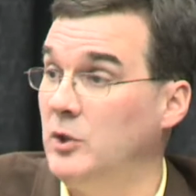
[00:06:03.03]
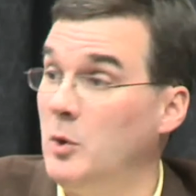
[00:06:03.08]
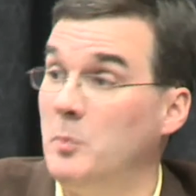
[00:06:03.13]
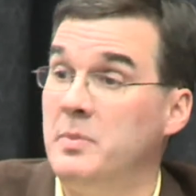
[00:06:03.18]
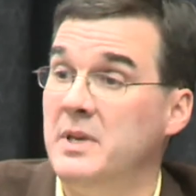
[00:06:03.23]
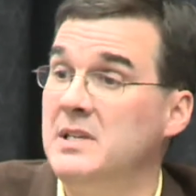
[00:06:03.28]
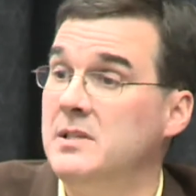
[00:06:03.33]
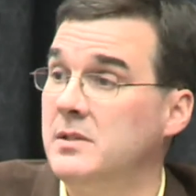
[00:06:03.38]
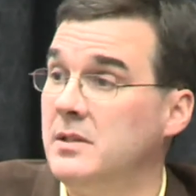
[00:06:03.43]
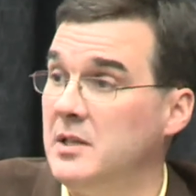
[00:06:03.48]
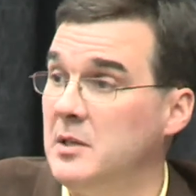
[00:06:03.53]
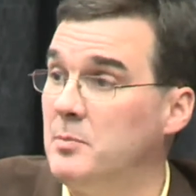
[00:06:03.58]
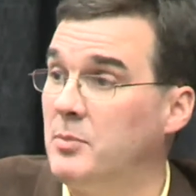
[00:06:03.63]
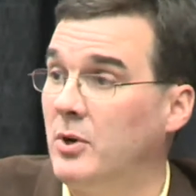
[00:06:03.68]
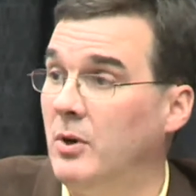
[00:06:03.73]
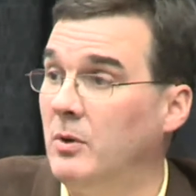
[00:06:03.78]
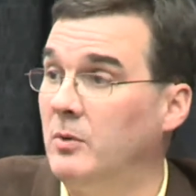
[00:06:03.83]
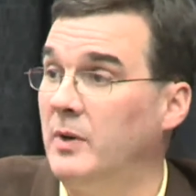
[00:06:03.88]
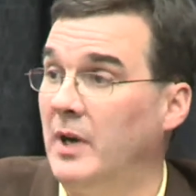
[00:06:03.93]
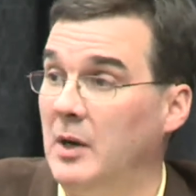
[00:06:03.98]
an obesity
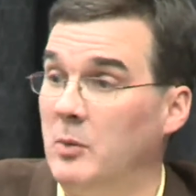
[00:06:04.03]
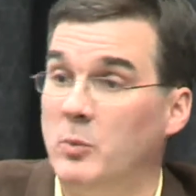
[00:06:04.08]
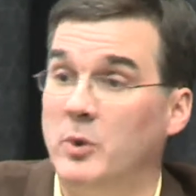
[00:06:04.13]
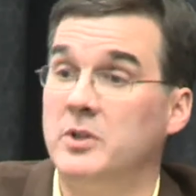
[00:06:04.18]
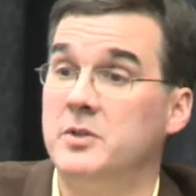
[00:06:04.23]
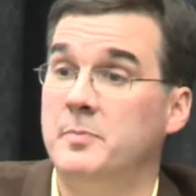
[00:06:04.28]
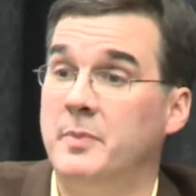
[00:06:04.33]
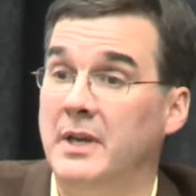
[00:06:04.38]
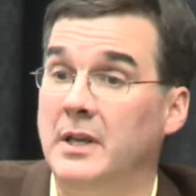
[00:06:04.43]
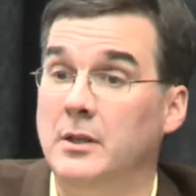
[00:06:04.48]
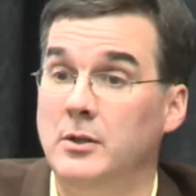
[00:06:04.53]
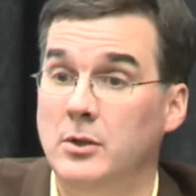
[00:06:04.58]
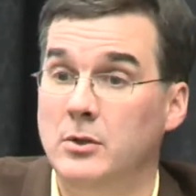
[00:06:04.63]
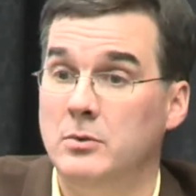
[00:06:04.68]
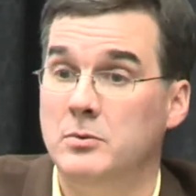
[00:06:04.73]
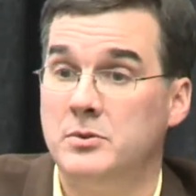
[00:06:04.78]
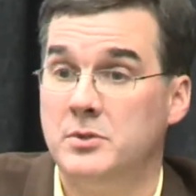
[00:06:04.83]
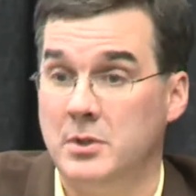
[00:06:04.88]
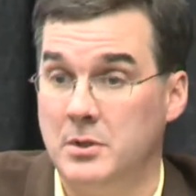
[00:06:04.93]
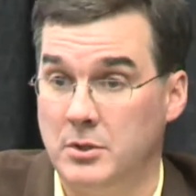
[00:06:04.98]
program where it's being
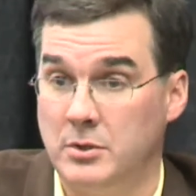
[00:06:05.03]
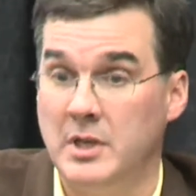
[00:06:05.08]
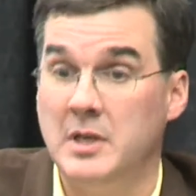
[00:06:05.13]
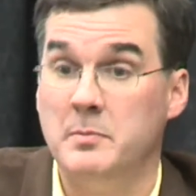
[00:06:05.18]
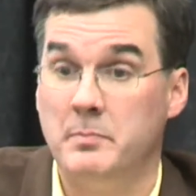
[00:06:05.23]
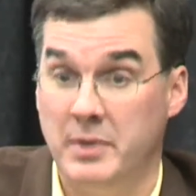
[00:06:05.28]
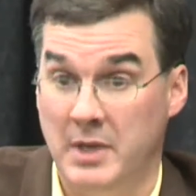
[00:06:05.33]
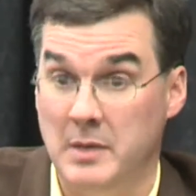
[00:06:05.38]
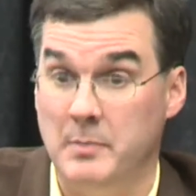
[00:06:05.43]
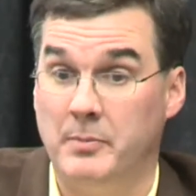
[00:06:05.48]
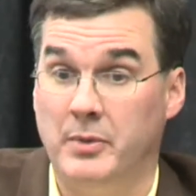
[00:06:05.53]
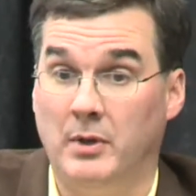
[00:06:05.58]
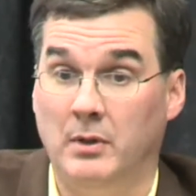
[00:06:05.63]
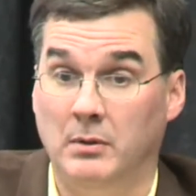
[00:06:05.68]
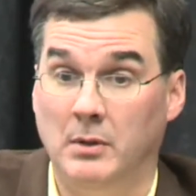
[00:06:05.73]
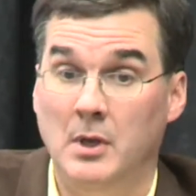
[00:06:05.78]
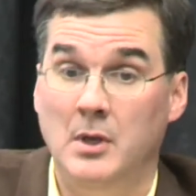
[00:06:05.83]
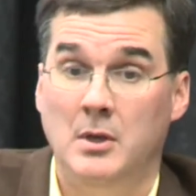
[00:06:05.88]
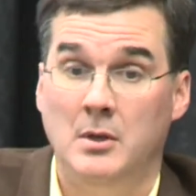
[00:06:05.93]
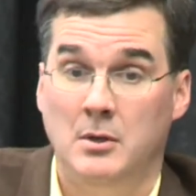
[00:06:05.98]
used to treat
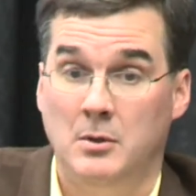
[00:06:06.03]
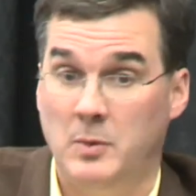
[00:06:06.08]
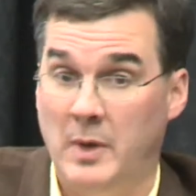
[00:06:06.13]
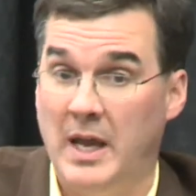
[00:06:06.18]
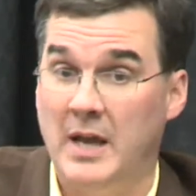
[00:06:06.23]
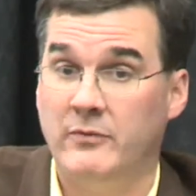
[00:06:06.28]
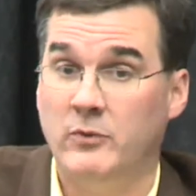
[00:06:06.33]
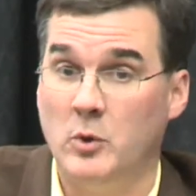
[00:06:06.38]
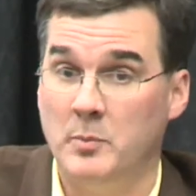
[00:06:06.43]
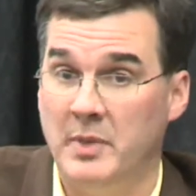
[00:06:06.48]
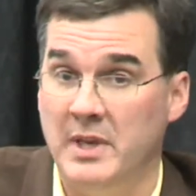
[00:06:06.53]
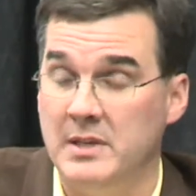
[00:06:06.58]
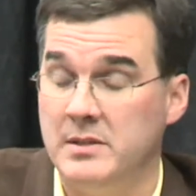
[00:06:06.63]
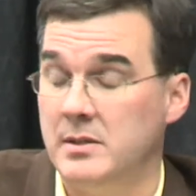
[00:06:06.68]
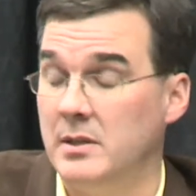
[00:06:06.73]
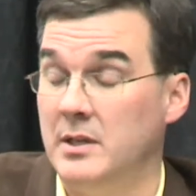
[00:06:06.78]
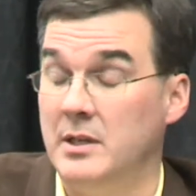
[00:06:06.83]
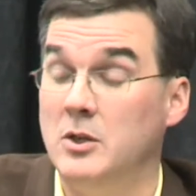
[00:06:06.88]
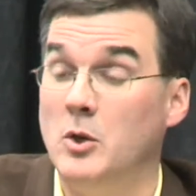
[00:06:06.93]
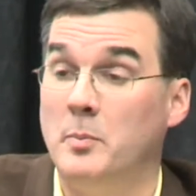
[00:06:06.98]
people who have
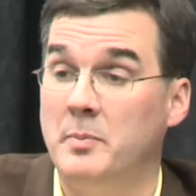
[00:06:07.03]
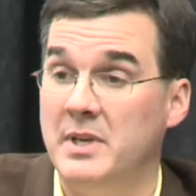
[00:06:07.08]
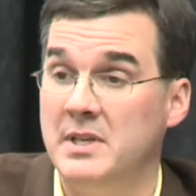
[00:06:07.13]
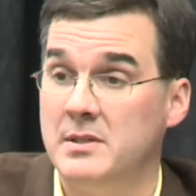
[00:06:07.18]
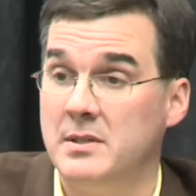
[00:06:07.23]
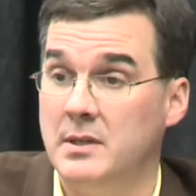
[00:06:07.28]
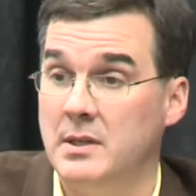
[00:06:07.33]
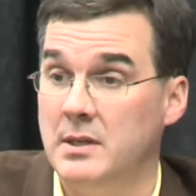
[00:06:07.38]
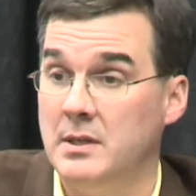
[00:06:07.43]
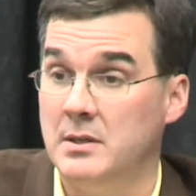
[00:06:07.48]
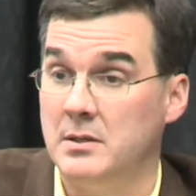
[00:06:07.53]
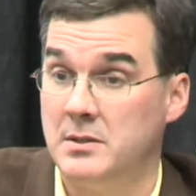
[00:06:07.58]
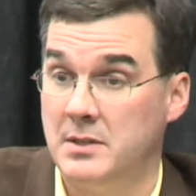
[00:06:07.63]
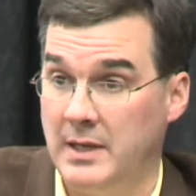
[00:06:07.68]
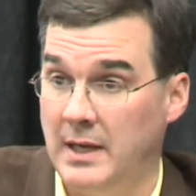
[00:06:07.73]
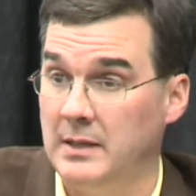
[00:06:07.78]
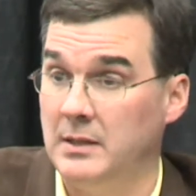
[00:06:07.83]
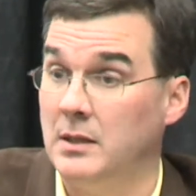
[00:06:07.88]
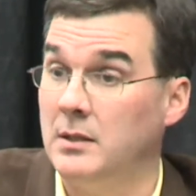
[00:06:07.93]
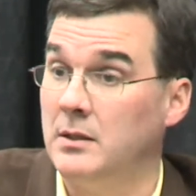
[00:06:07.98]
obesity, obesity is
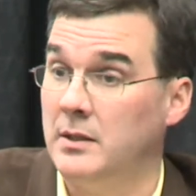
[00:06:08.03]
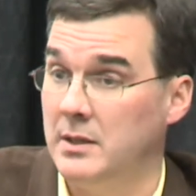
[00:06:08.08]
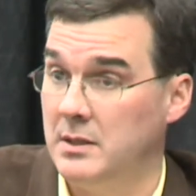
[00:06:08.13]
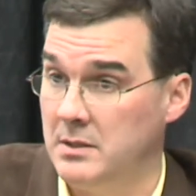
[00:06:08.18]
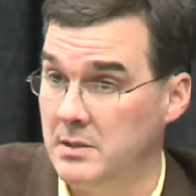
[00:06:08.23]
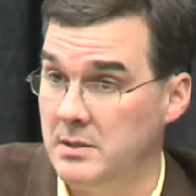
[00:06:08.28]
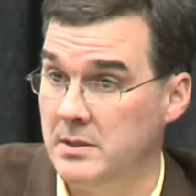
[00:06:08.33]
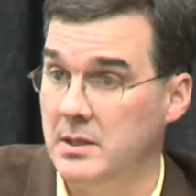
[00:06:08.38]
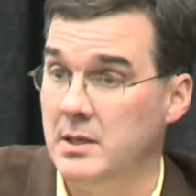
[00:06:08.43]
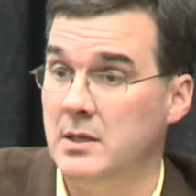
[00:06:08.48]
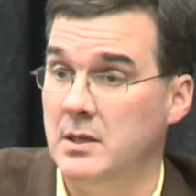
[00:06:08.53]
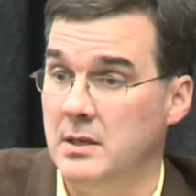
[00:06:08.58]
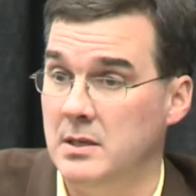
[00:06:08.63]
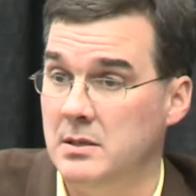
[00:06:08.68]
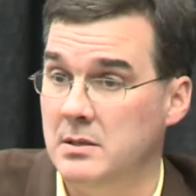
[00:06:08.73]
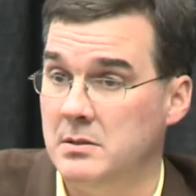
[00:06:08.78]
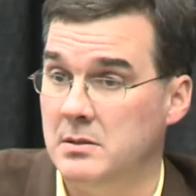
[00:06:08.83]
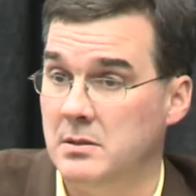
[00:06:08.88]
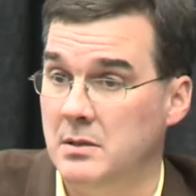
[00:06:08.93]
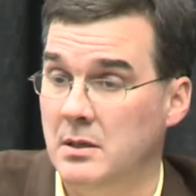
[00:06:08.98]
technically a
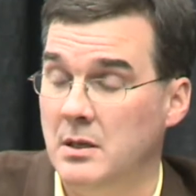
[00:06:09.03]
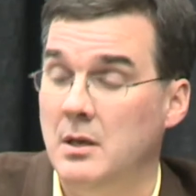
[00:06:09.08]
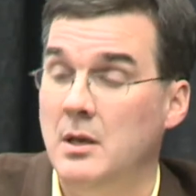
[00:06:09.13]
disease.